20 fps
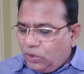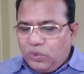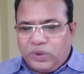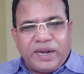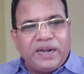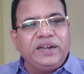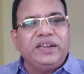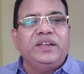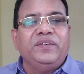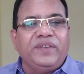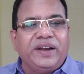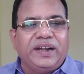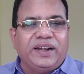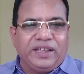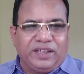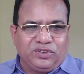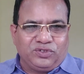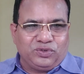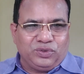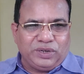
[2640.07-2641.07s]
look at event
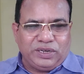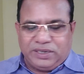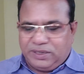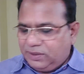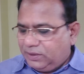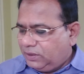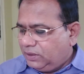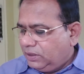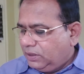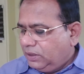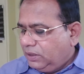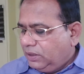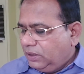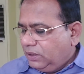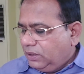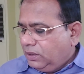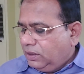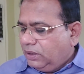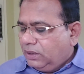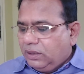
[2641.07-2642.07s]
actually.
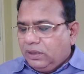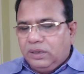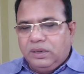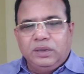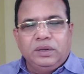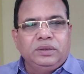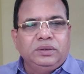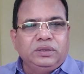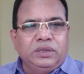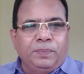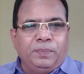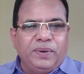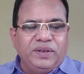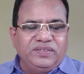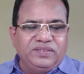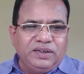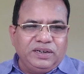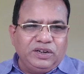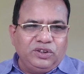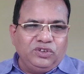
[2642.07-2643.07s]
The
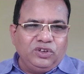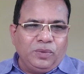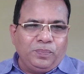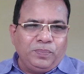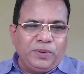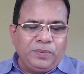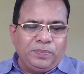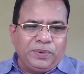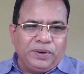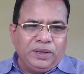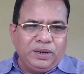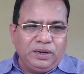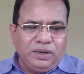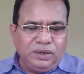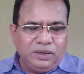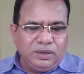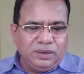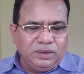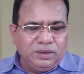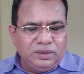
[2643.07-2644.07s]
percentage of
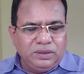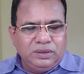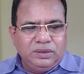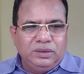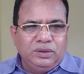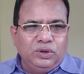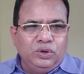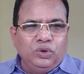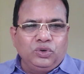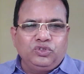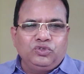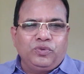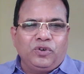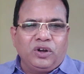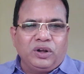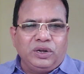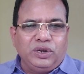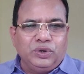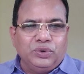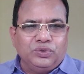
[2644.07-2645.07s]
people looks
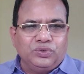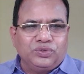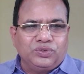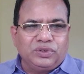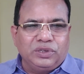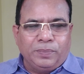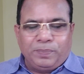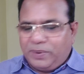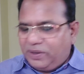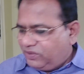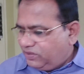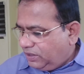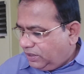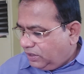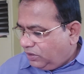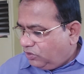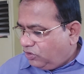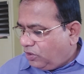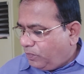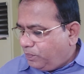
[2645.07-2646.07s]
for news. The
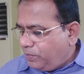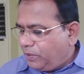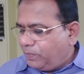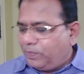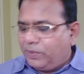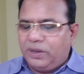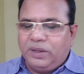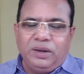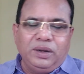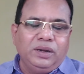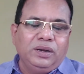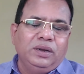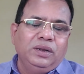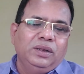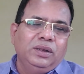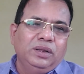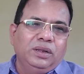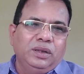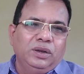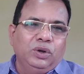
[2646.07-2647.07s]
percentage of people
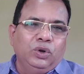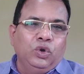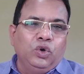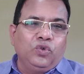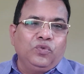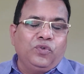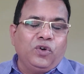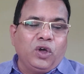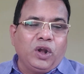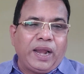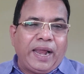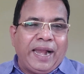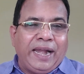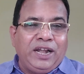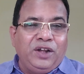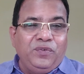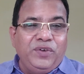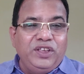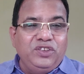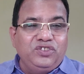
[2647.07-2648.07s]
look for
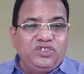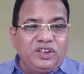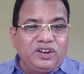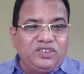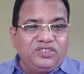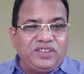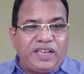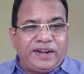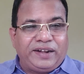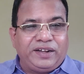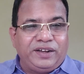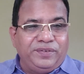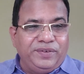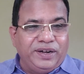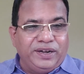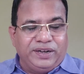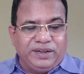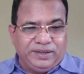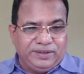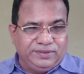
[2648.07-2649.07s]
adventurous
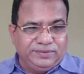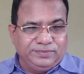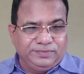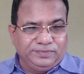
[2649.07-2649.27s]
activity.